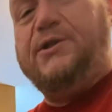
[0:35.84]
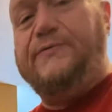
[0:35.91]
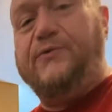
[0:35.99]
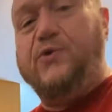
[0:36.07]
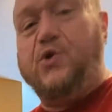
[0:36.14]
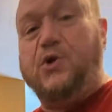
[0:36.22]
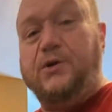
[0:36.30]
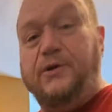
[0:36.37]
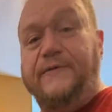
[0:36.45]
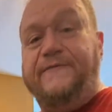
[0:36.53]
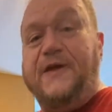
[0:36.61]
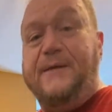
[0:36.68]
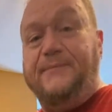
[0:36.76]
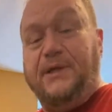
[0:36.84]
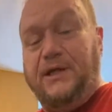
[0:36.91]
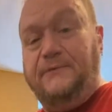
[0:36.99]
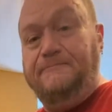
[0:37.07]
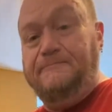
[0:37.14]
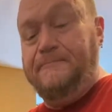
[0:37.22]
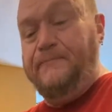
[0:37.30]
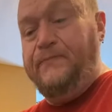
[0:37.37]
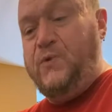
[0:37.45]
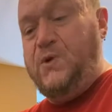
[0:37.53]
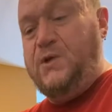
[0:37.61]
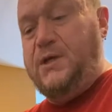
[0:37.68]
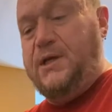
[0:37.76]
for a family.
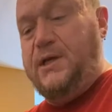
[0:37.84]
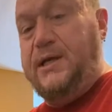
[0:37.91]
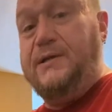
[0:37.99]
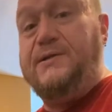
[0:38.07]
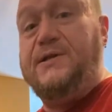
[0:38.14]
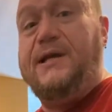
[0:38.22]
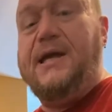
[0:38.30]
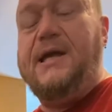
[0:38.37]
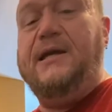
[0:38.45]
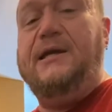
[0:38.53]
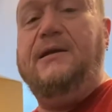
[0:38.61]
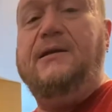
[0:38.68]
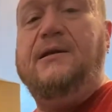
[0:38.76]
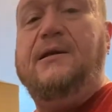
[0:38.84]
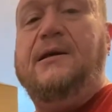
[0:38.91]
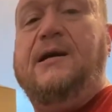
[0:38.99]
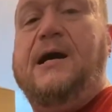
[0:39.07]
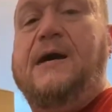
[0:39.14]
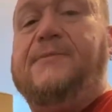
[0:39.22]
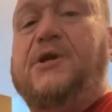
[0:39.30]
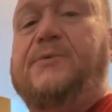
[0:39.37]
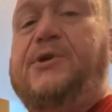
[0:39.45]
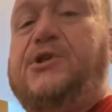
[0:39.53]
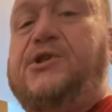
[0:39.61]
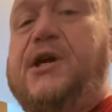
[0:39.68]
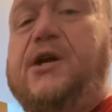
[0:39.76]
Okay, and today I'm going to be
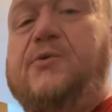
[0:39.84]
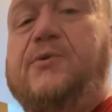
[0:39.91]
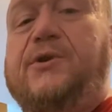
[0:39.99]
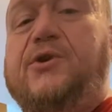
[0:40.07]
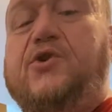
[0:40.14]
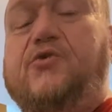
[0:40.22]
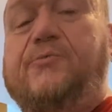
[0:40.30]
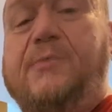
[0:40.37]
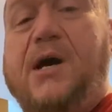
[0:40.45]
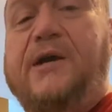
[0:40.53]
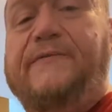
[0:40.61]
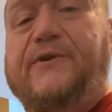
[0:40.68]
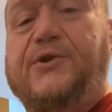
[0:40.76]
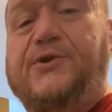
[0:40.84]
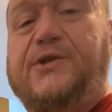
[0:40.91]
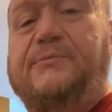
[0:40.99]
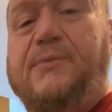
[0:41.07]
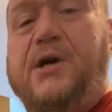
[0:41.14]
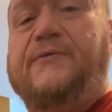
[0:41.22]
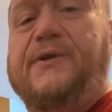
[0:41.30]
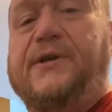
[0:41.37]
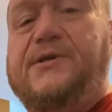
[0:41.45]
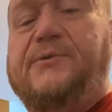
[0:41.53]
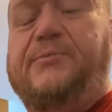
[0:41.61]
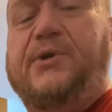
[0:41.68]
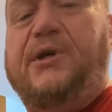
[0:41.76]
sharing with you my version, my
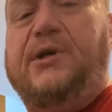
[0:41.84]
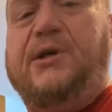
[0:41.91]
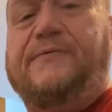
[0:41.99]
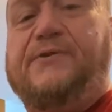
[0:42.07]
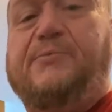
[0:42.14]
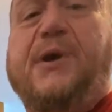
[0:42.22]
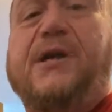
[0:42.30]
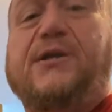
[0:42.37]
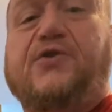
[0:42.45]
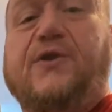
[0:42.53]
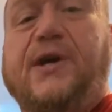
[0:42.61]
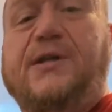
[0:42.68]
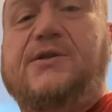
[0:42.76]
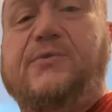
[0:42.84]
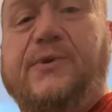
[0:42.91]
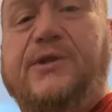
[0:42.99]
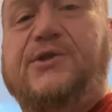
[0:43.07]
recipe of Spanish rice with